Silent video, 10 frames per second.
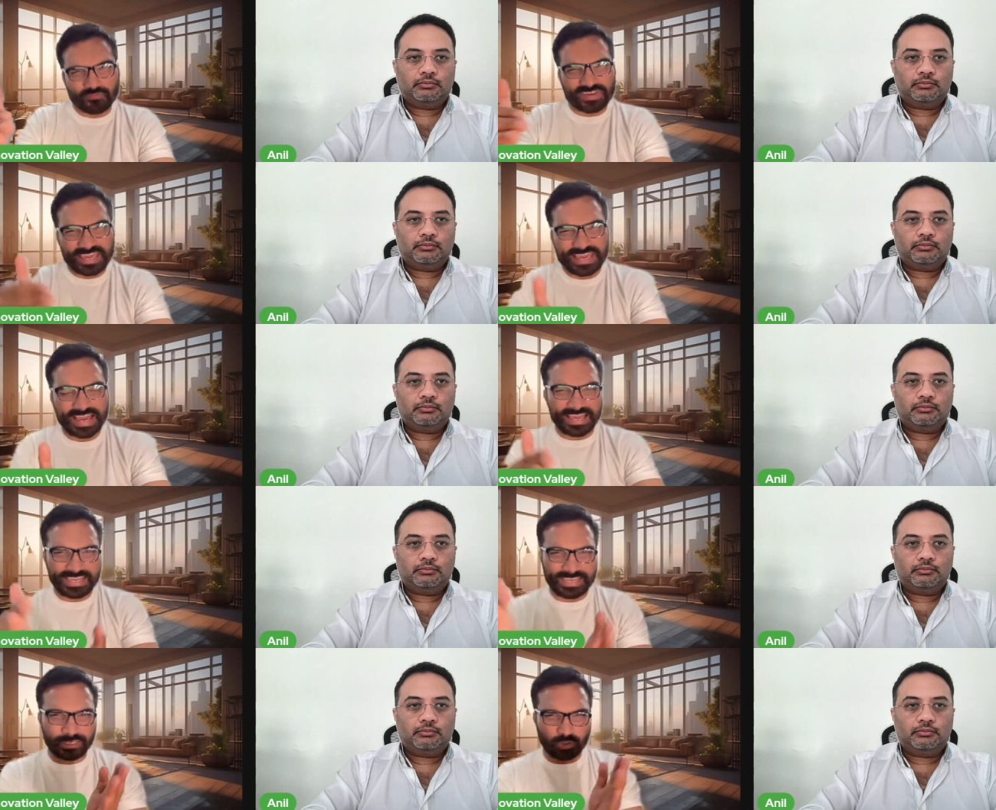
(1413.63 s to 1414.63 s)
Speaker 1: AI
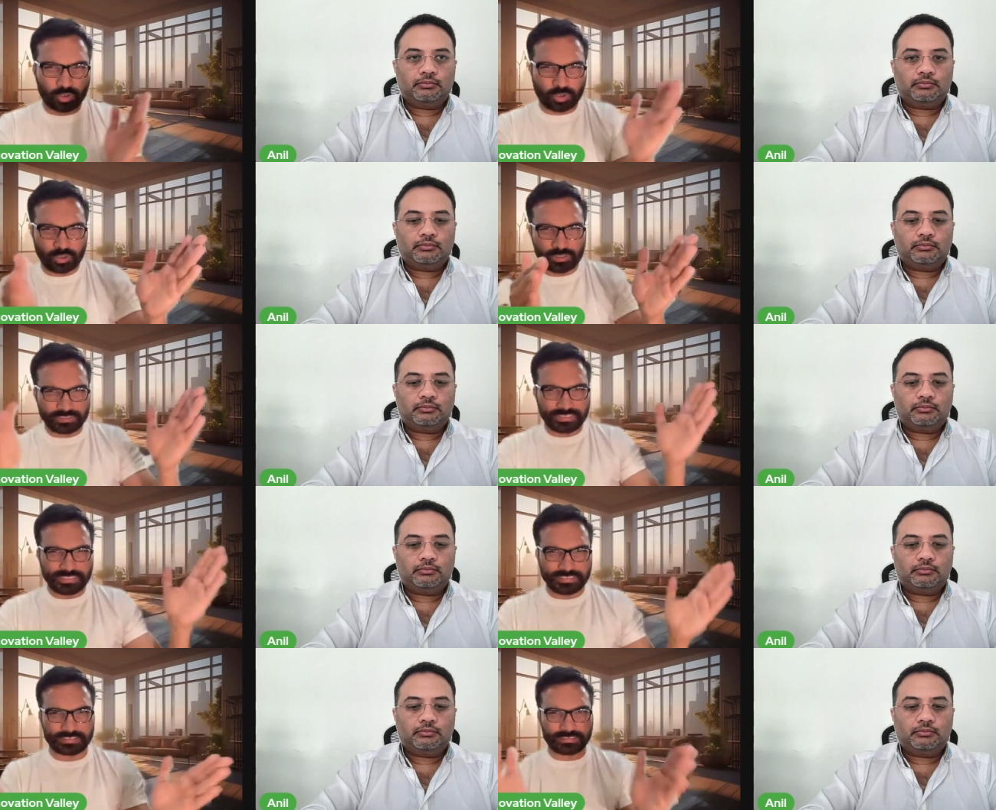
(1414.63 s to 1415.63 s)
in all
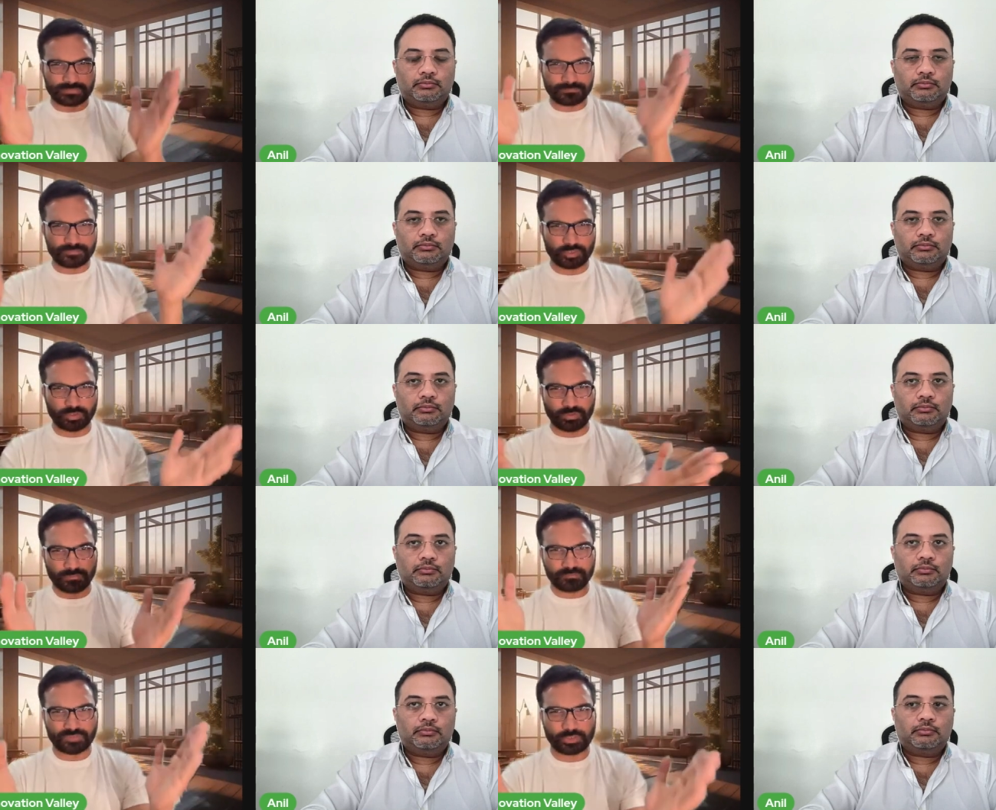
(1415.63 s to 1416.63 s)
these, you know,
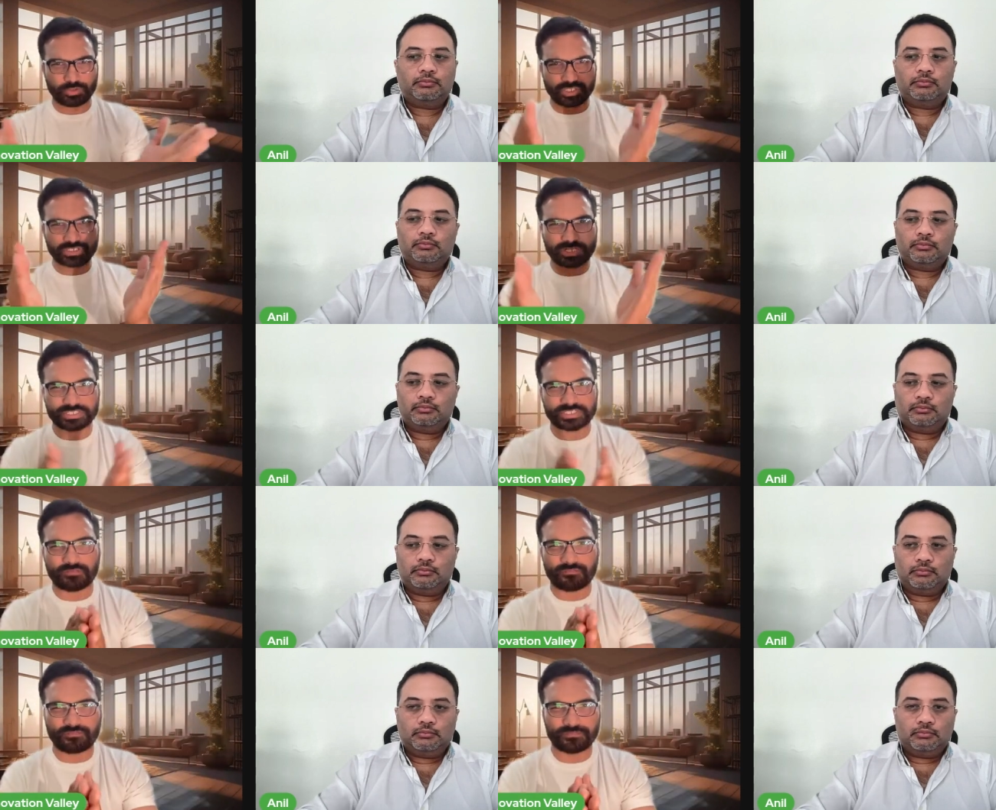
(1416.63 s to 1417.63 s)
educational
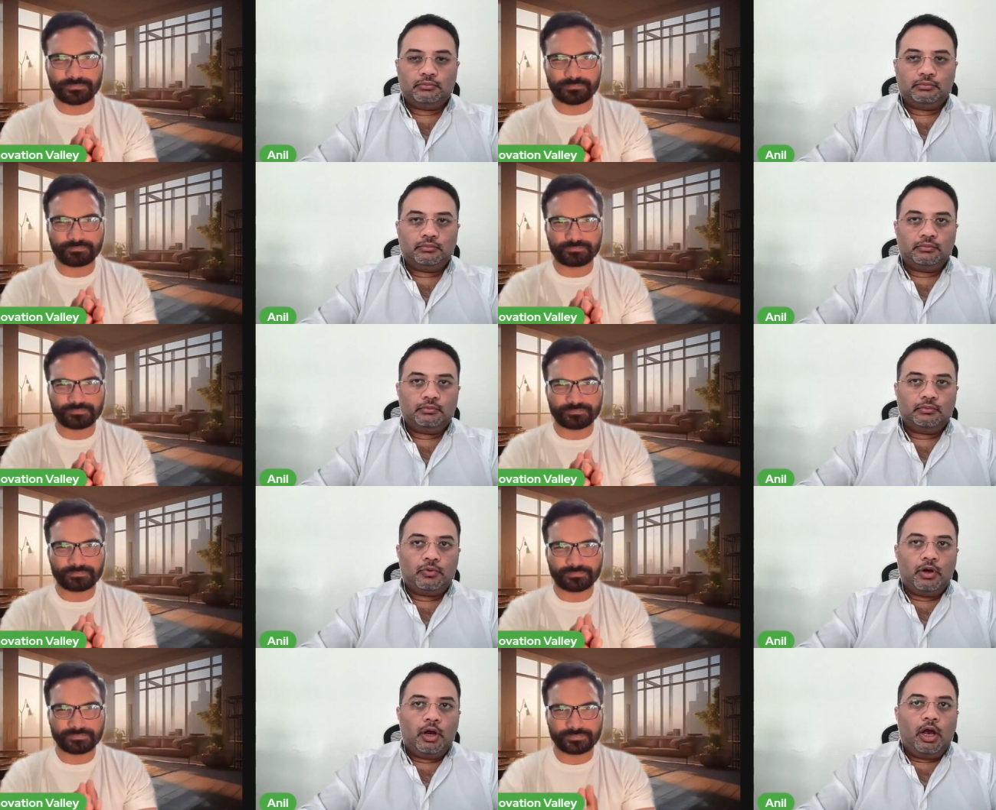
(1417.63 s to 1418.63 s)
stuff.
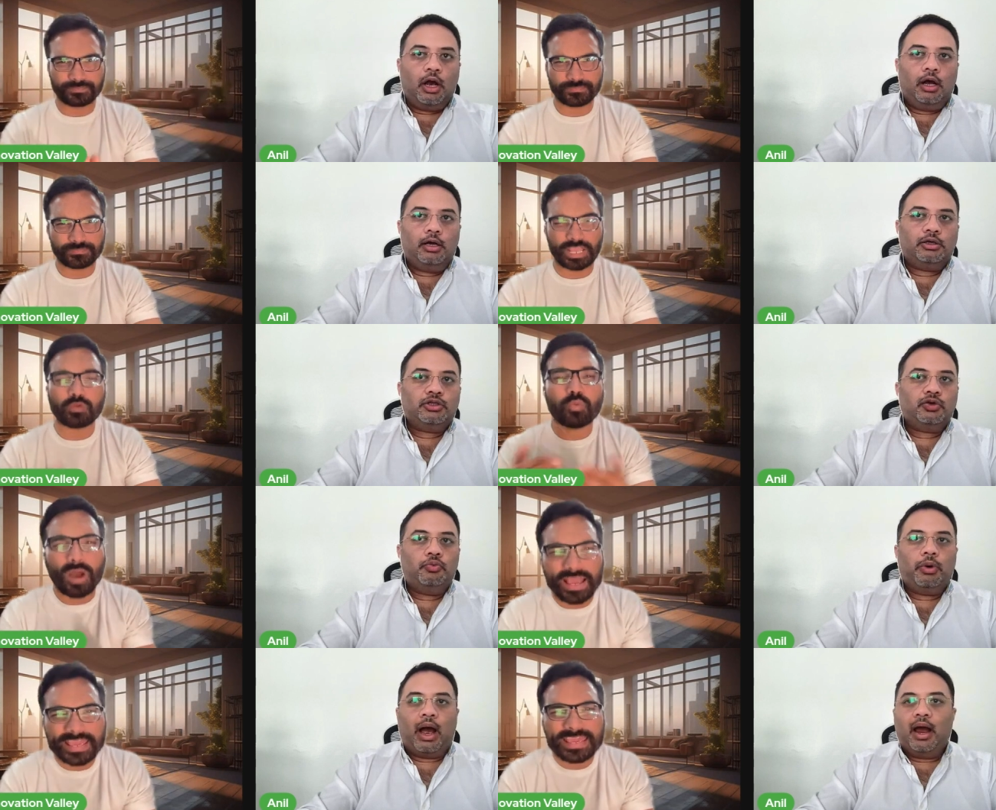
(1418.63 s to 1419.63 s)
Speaker 2: Uh, and so
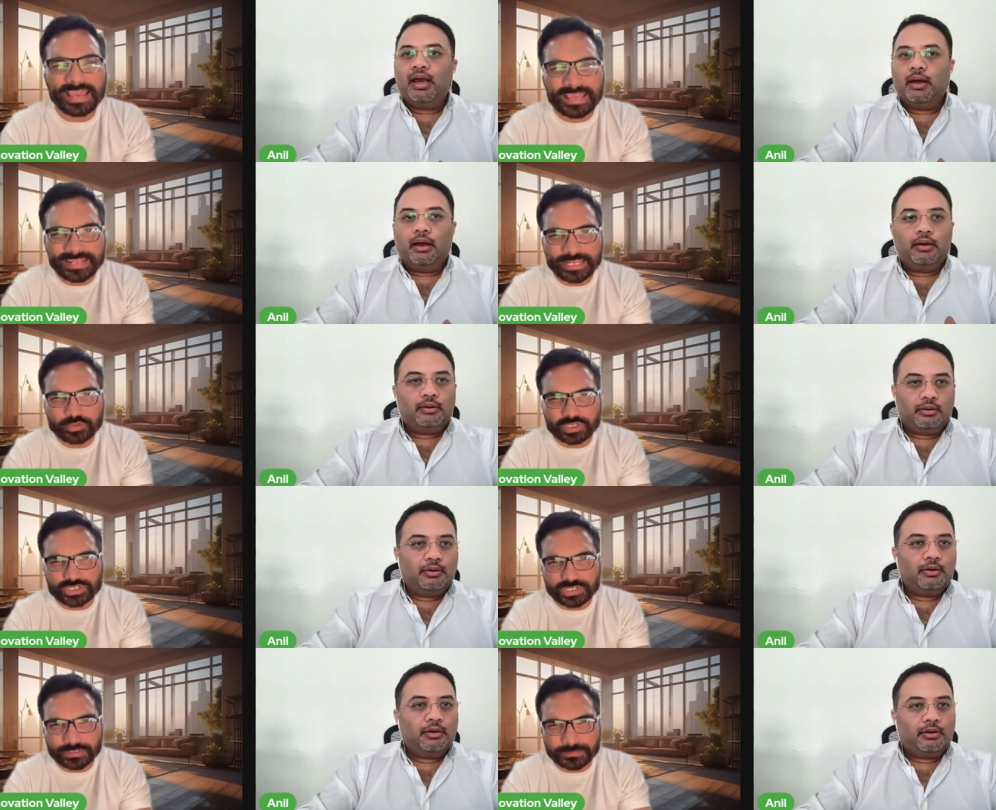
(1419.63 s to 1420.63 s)
why AI I, in education?
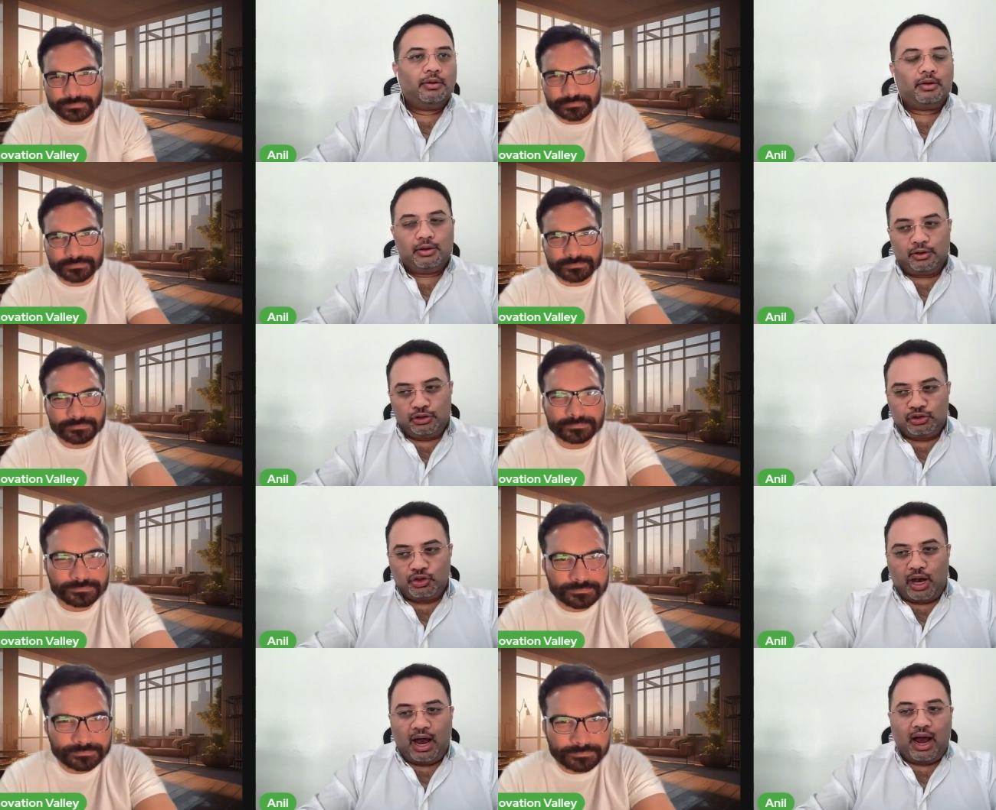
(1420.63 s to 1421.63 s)

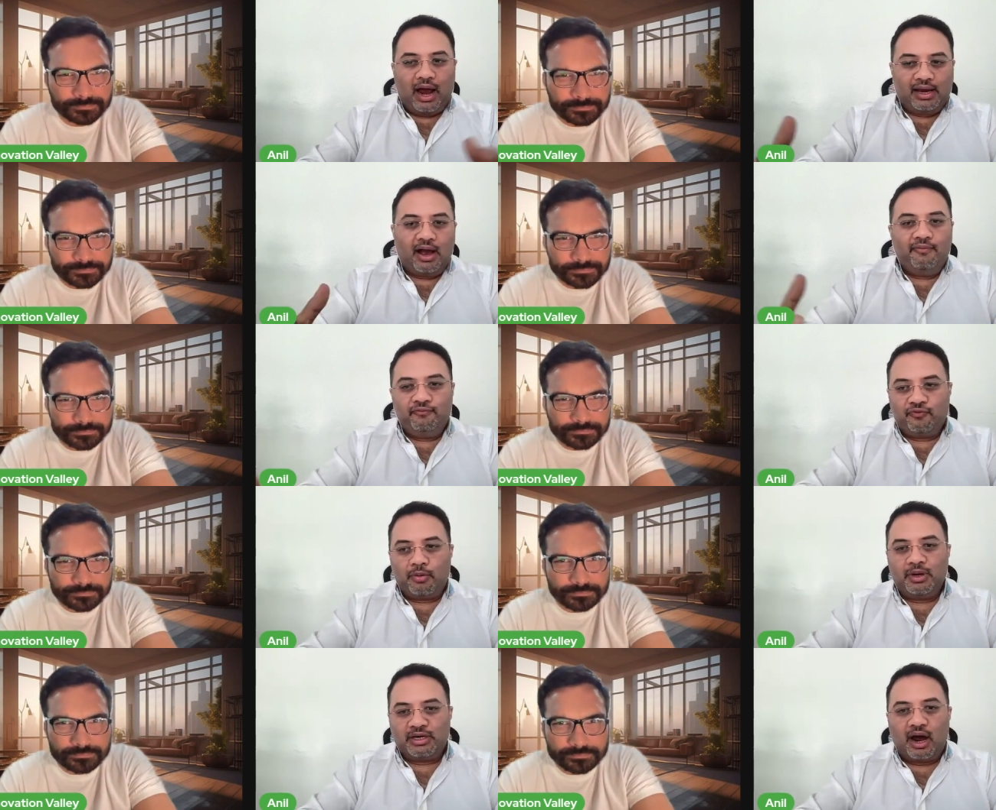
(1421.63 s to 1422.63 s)
So I, I come
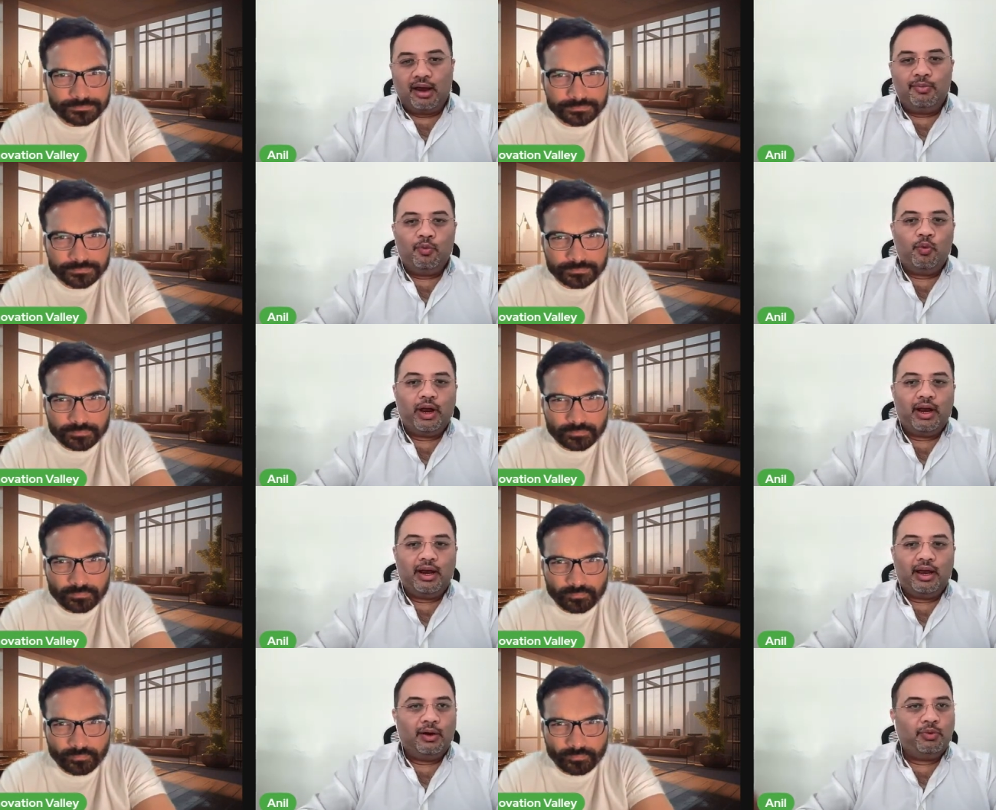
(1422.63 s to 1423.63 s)
from a time
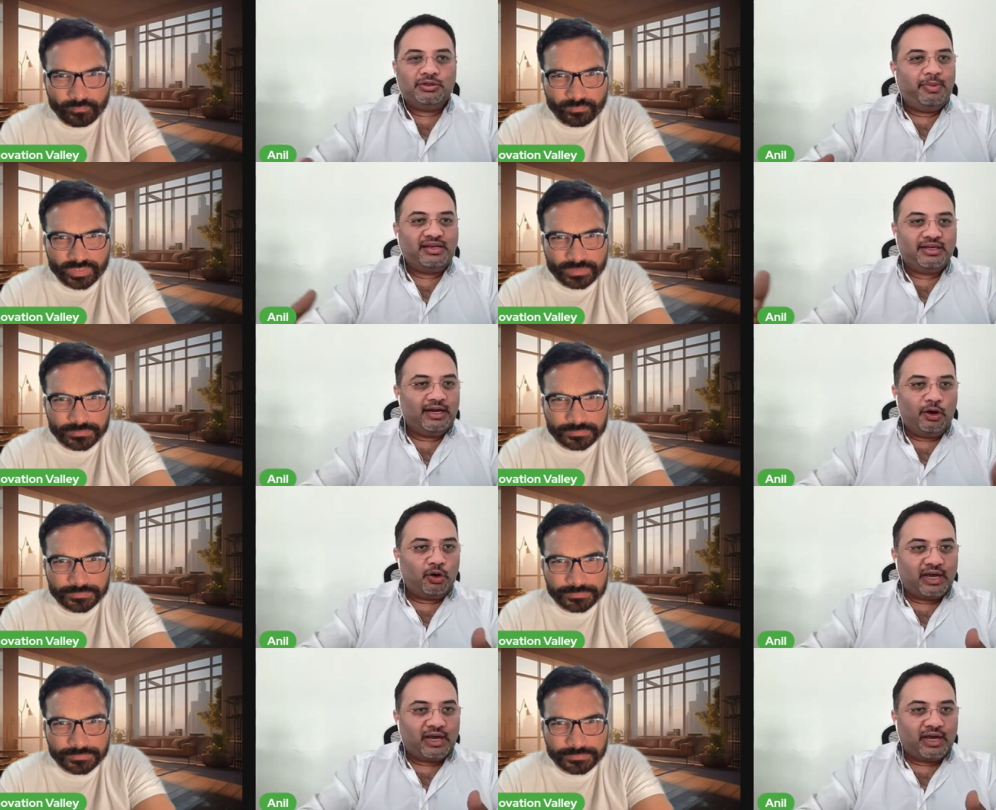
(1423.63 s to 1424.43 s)
where it was basically on